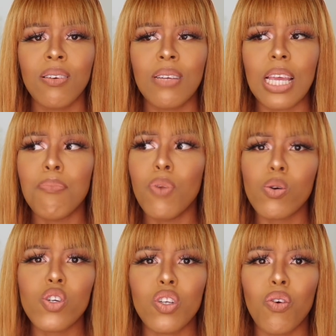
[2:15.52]

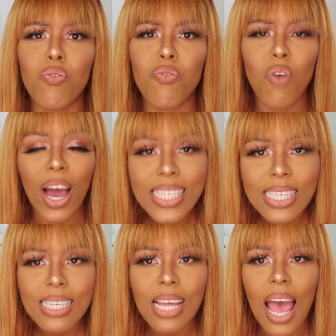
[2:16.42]
emotional
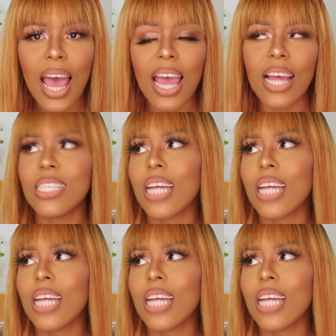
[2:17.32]
rut, and